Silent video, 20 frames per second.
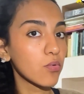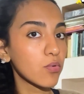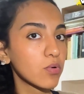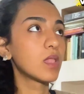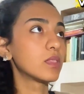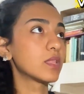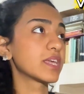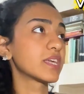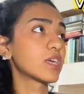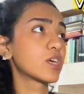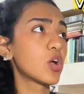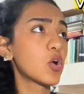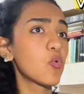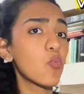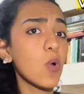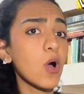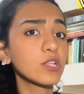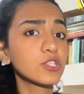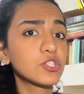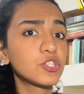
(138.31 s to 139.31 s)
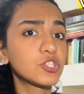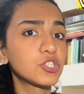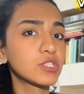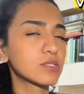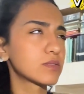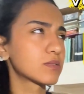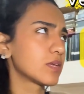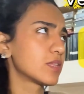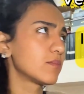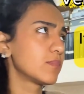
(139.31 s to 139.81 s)
Like watch,
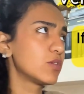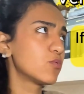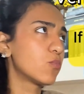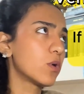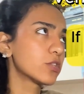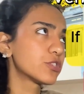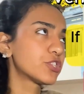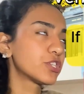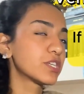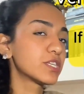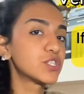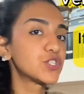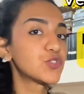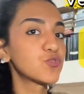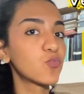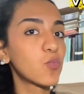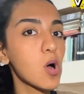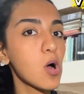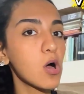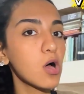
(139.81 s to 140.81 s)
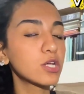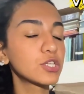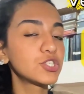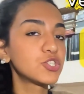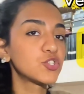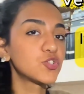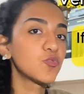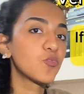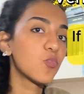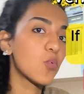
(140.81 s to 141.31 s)
gonna be watches,
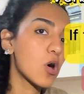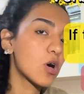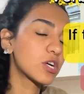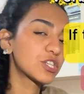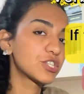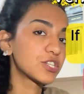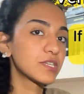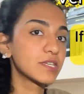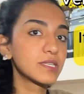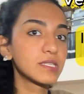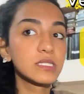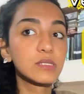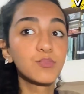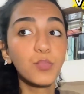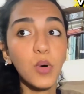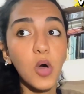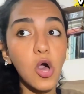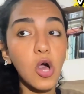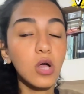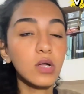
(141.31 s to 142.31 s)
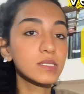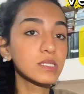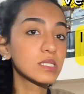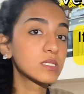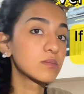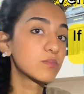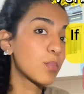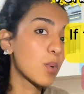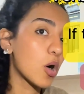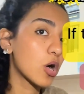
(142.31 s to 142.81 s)
wash, washes, box,
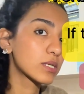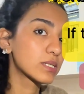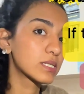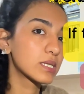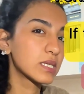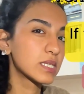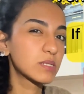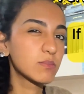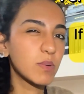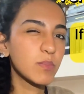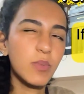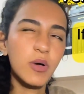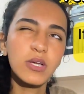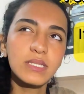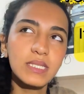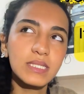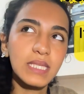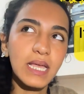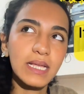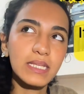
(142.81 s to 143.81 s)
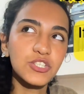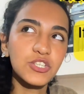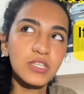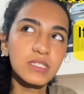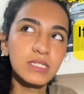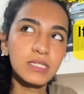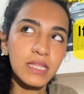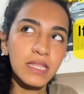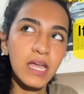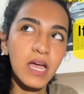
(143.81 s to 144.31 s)
boxes. But boxes actually, it's
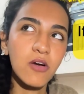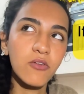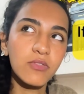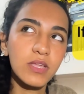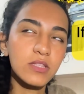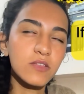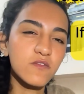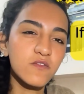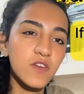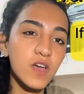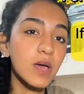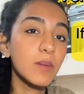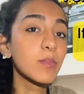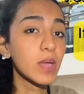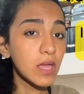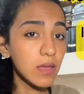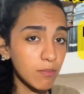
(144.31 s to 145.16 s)
a noun, not a verb.